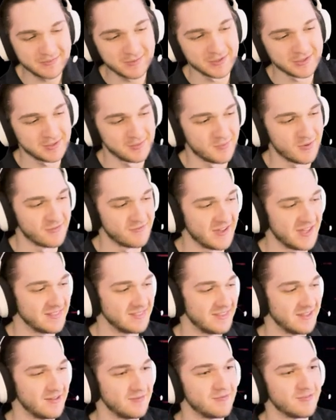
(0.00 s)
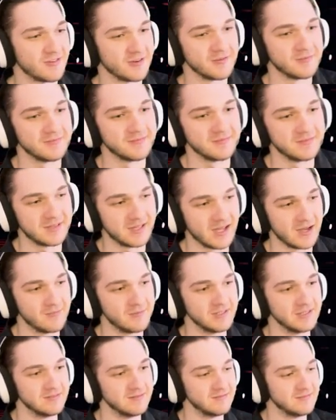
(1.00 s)
supposed to prevent them from
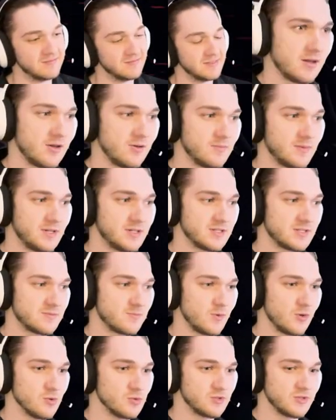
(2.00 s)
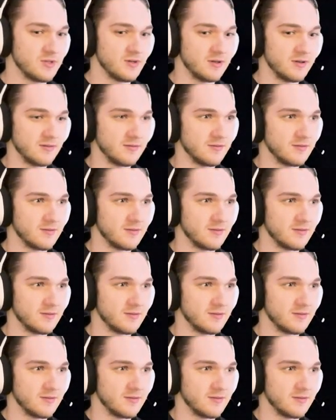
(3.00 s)
coming? How am I supposed to?